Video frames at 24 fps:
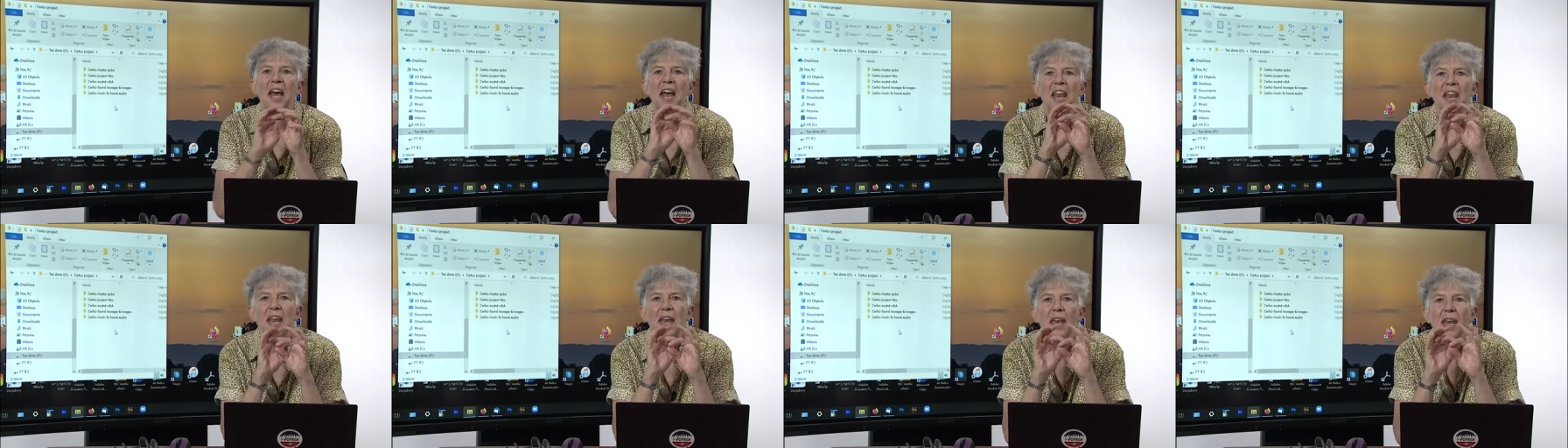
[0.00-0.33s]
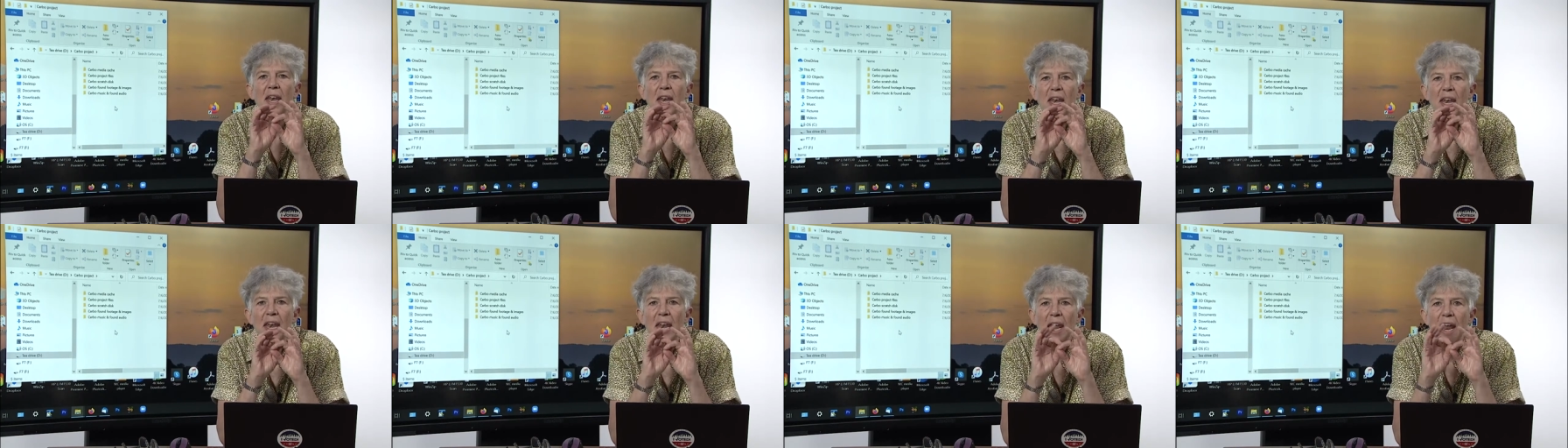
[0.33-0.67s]

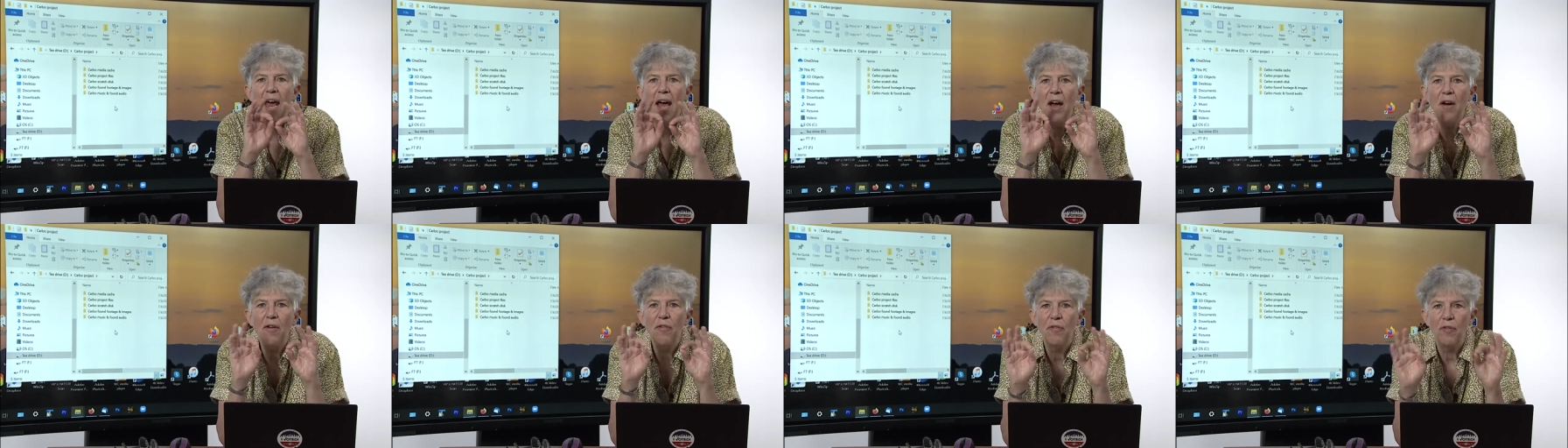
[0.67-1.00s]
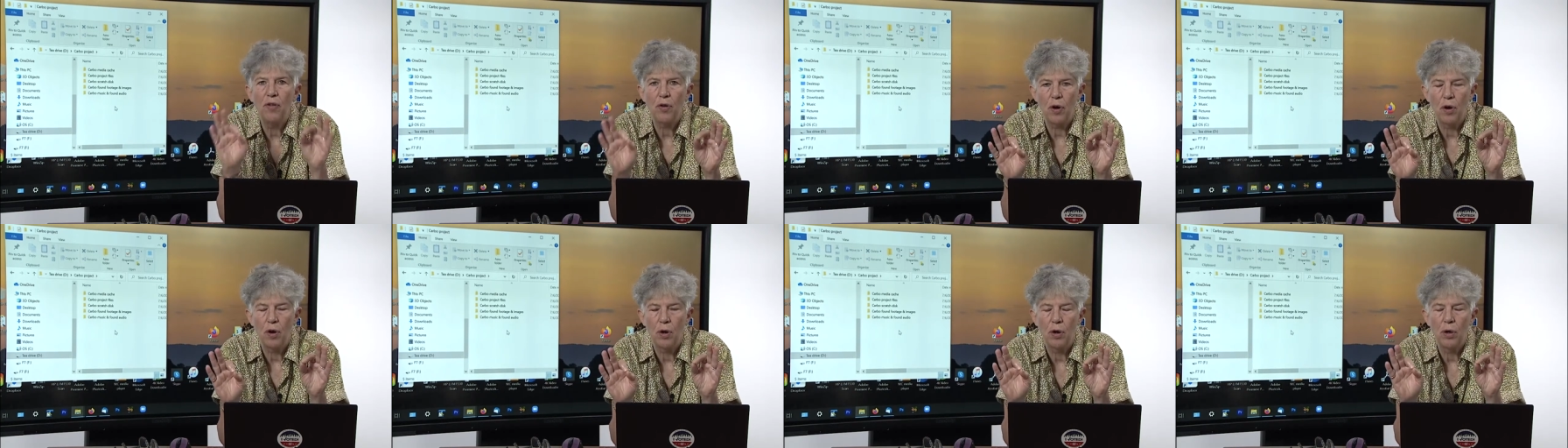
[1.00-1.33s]

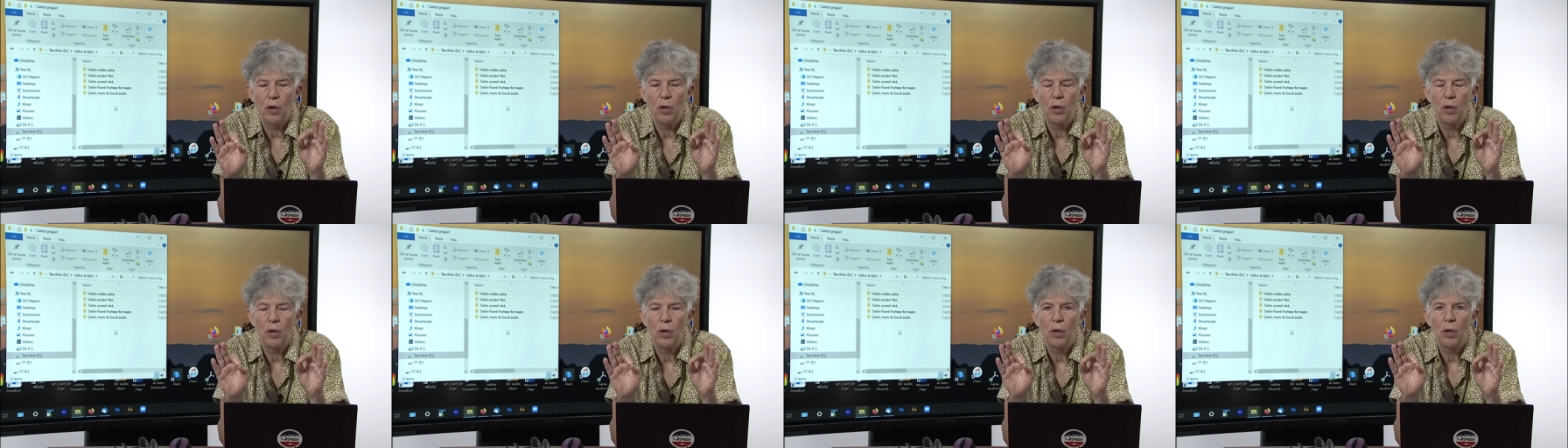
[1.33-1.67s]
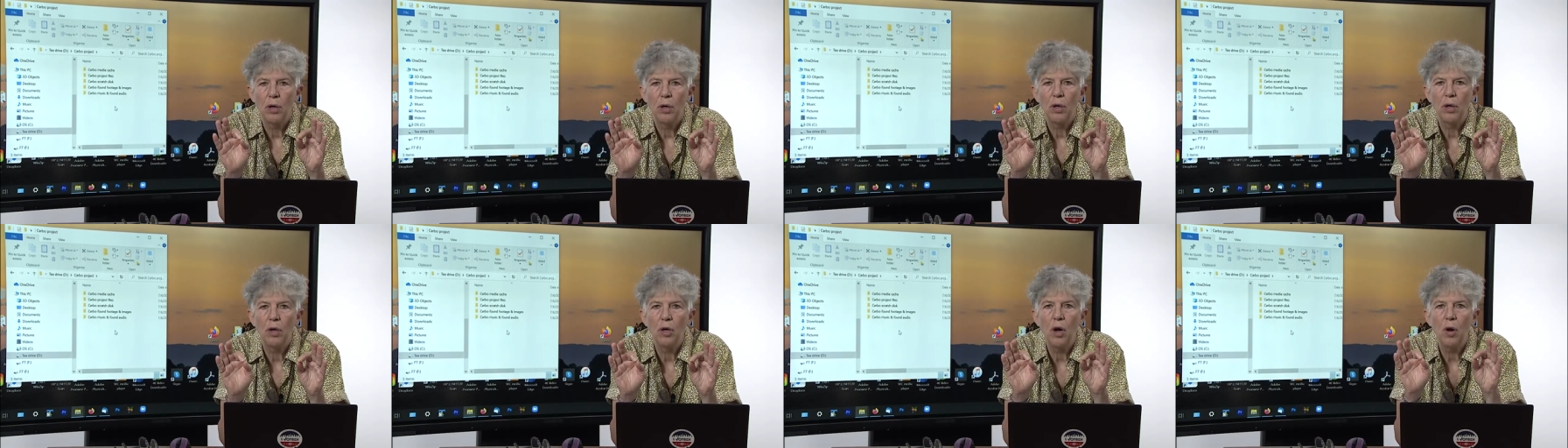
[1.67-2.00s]
Never
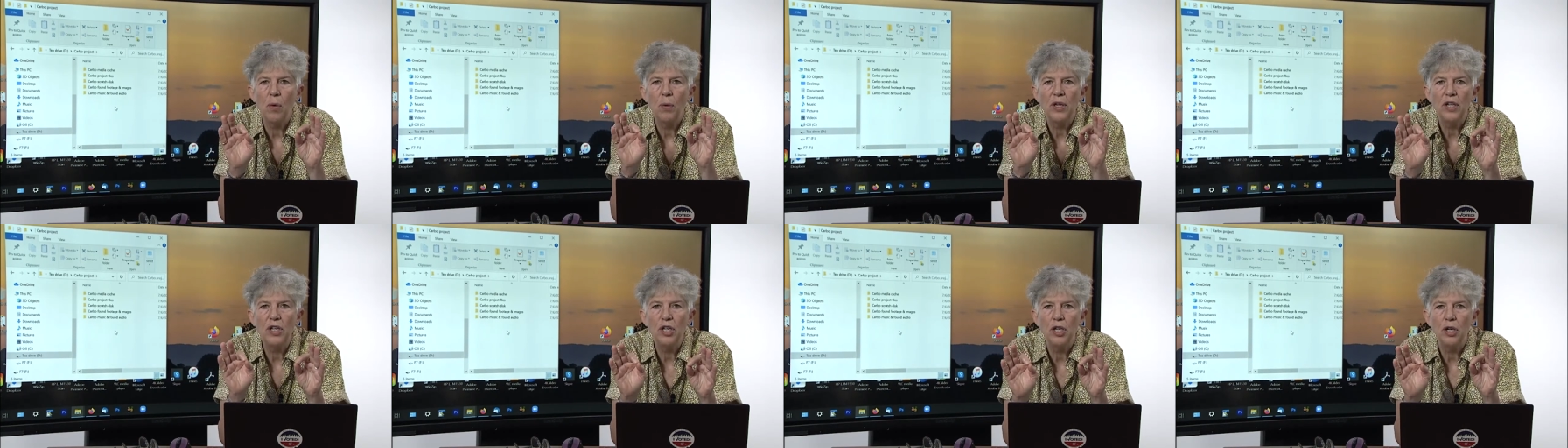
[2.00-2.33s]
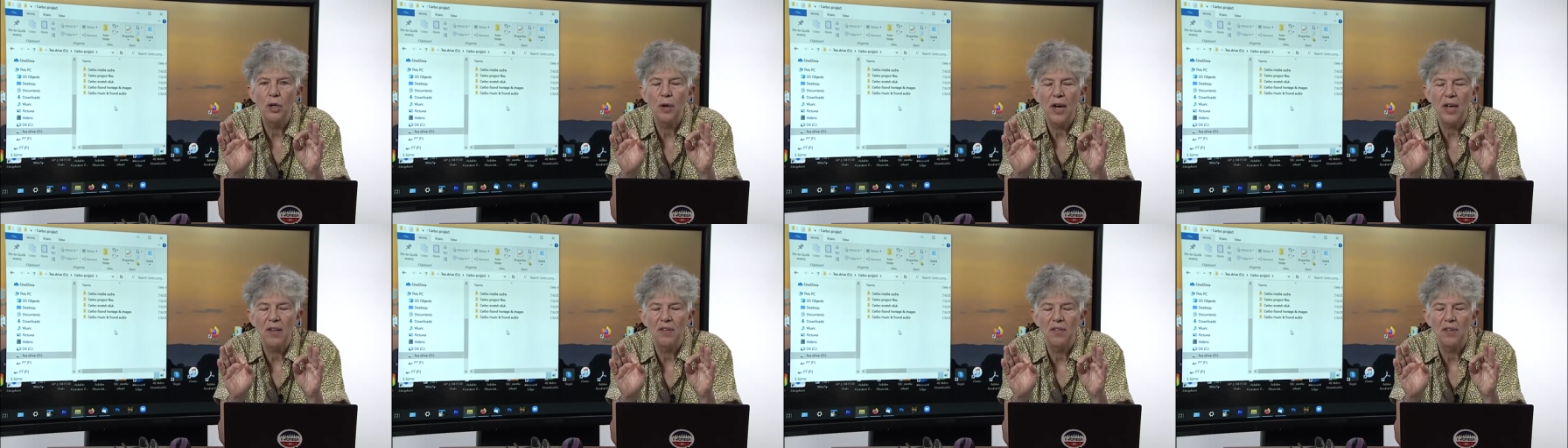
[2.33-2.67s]
go into
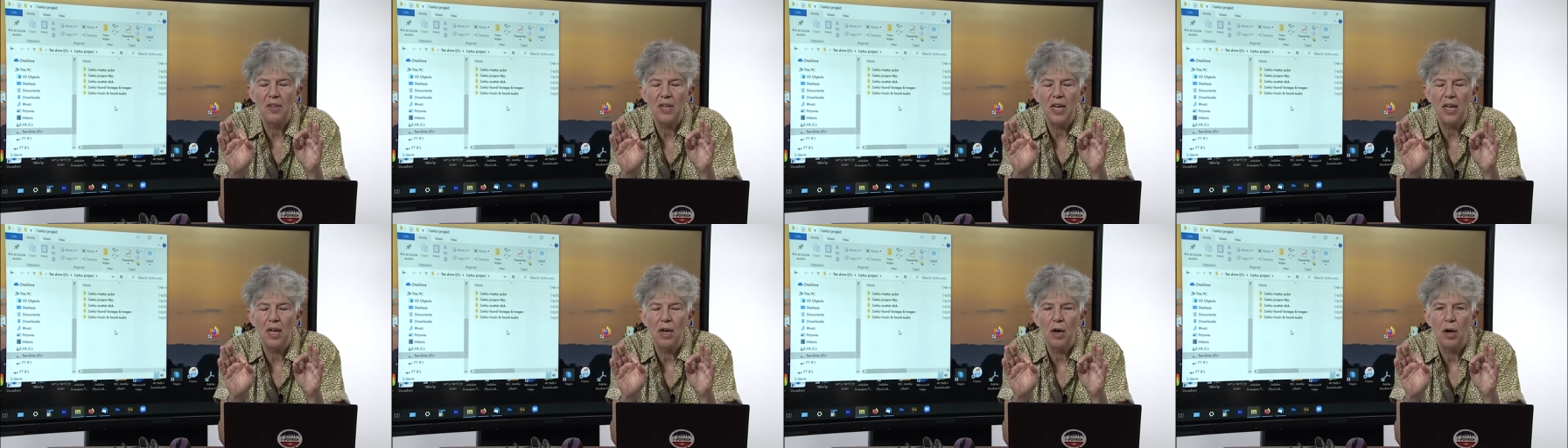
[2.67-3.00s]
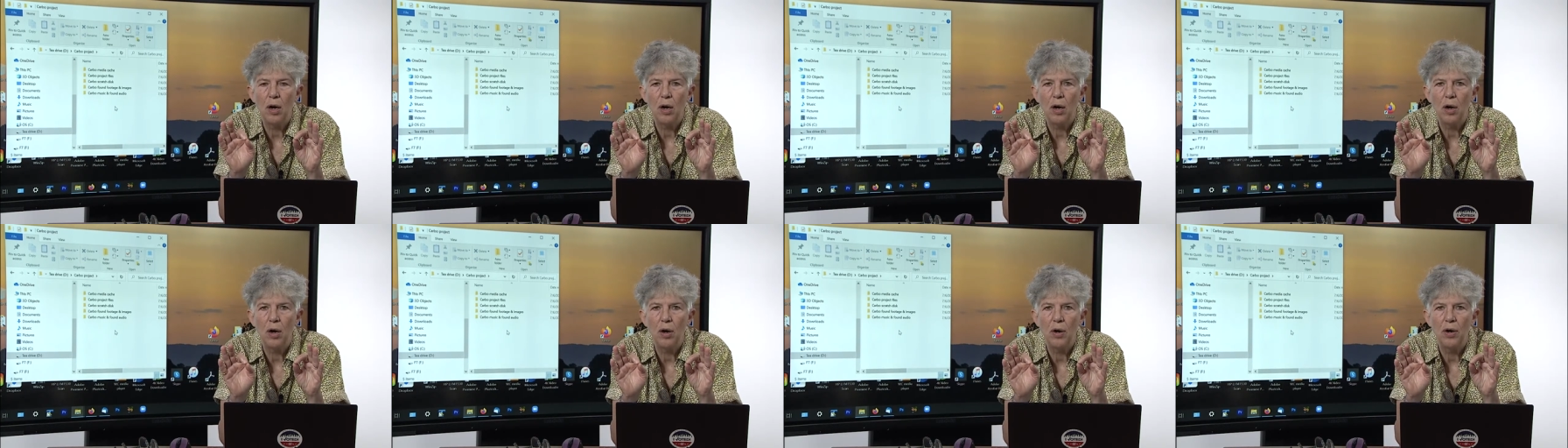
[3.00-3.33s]
your SD
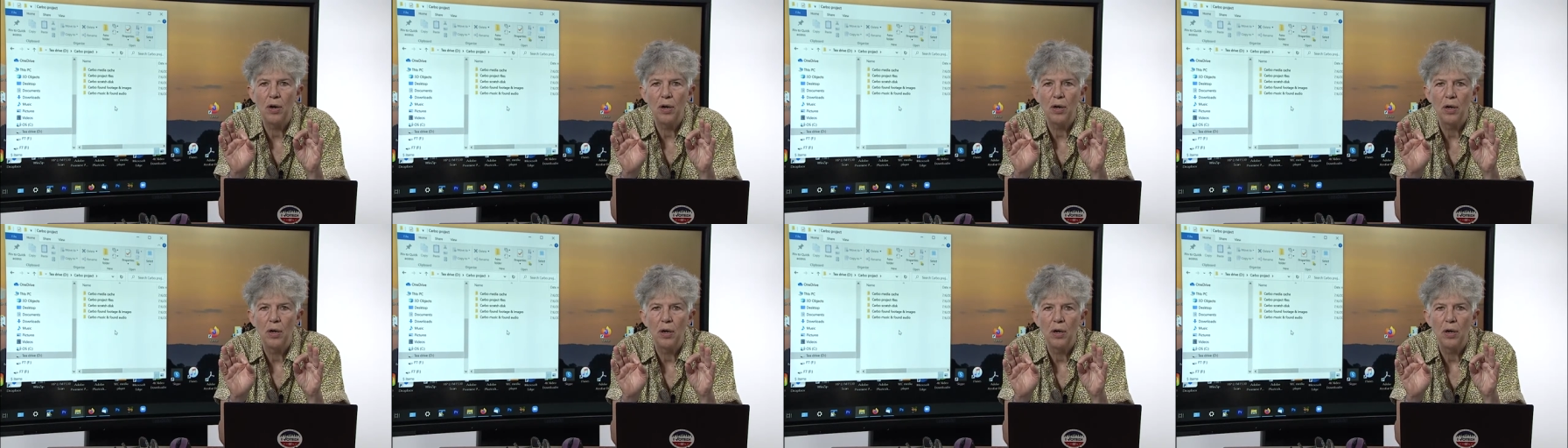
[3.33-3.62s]
card,